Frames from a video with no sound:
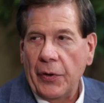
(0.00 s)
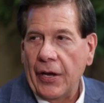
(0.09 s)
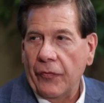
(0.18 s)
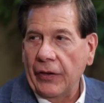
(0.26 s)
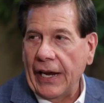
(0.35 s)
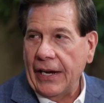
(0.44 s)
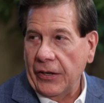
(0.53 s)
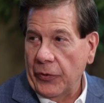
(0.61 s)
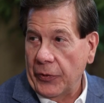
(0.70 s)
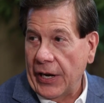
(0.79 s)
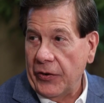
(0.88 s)
You have 8
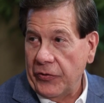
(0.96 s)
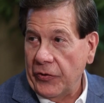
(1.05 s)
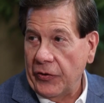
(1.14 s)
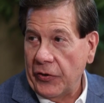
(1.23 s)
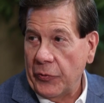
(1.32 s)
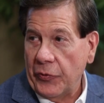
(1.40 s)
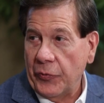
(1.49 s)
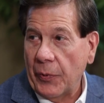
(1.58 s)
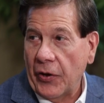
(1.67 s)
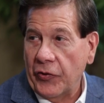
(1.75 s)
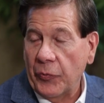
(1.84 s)
locations that you're
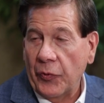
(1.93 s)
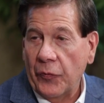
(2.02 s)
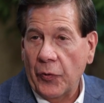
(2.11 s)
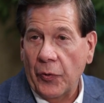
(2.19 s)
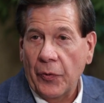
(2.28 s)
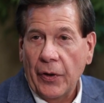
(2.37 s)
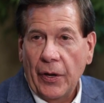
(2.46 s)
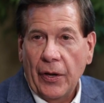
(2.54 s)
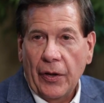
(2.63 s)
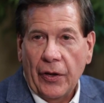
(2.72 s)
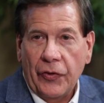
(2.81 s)
responsible for.
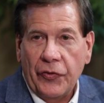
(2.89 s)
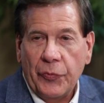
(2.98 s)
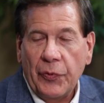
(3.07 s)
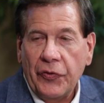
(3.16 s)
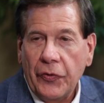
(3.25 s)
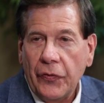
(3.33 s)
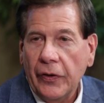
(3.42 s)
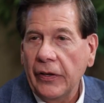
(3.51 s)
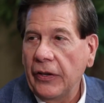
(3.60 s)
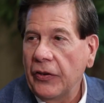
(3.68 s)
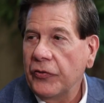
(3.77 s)
But
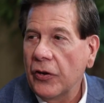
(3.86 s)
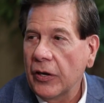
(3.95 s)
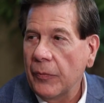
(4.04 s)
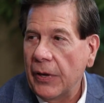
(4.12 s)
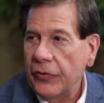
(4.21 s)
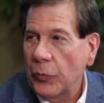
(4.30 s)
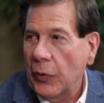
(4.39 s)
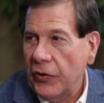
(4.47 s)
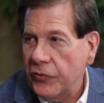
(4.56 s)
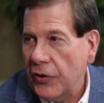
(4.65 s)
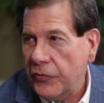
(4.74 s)
specifically, let's talk about the
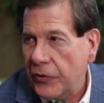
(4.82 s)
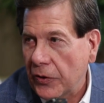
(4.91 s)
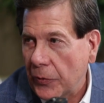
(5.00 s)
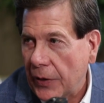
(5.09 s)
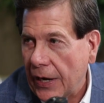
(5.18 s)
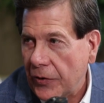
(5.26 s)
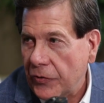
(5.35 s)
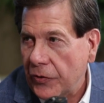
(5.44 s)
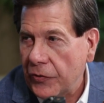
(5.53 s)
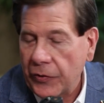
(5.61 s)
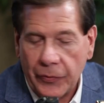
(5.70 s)
Westchester
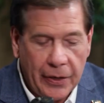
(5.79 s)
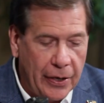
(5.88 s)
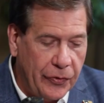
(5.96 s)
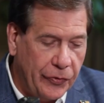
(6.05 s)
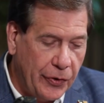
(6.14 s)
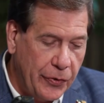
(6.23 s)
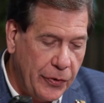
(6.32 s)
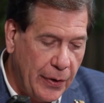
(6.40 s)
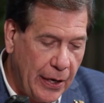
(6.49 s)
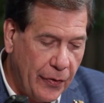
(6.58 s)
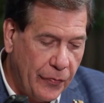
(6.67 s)
locations, okay? So
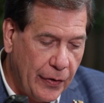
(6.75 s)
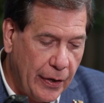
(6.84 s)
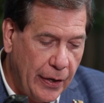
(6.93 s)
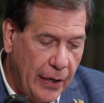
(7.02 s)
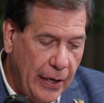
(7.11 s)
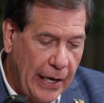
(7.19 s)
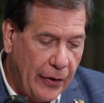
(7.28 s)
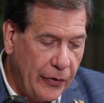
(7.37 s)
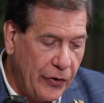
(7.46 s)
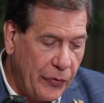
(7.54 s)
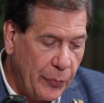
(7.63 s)
you have
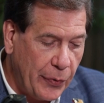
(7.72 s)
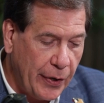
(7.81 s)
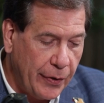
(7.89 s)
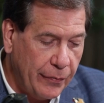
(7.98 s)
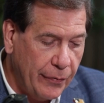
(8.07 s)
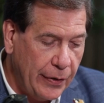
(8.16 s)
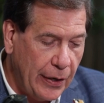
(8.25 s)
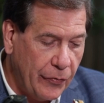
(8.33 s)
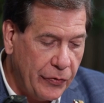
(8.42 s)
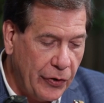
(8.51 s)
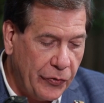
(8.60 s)
Heritage Spring, you
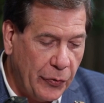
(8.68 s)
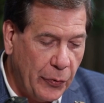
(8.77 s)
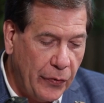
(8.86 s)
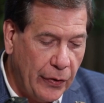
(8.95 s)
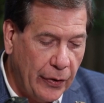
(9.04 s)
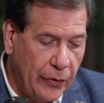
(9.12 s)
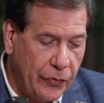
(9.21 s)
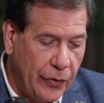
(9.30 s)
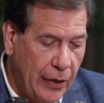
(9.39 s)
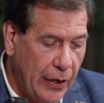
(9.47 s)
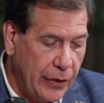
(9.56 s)
have Chesterwood
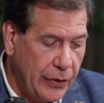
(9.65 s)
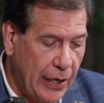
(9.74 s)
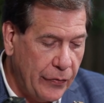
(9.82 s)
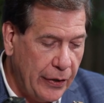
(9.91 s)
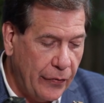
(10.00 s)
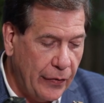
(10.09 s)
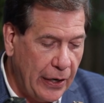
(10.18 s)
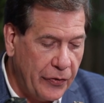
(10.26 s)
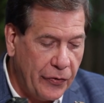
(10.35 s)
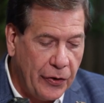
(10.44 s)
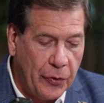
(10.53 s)
Village, and you have the
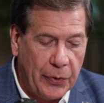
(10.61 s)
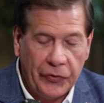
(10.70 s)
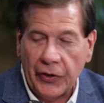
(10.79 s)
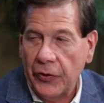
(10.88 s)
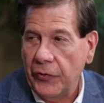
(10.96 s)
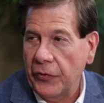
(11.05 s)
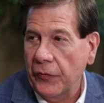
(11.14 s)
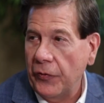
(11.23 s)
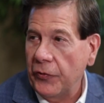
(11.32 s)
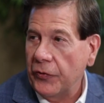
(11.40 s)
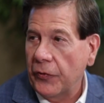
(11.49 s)
Advanced Therapy Center. So
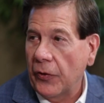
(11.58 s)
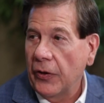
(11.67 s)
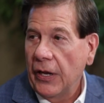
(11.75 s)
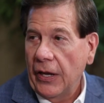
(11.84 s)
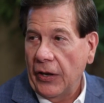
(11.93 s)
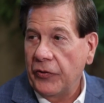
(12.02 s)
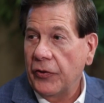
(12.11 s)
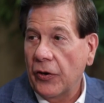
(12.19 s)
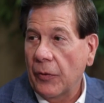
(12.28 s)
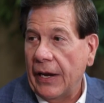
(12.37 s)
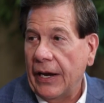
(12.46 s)
first of all, let's
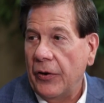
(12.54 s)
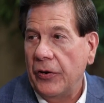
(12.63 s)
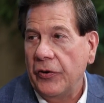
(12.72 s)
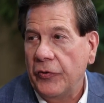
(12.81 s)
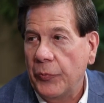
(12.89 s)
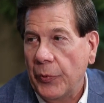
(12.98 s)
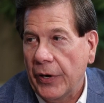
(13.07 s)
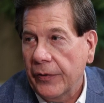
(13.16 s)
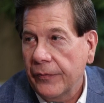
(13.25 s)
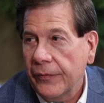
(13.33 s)
talk about Heritage Spring.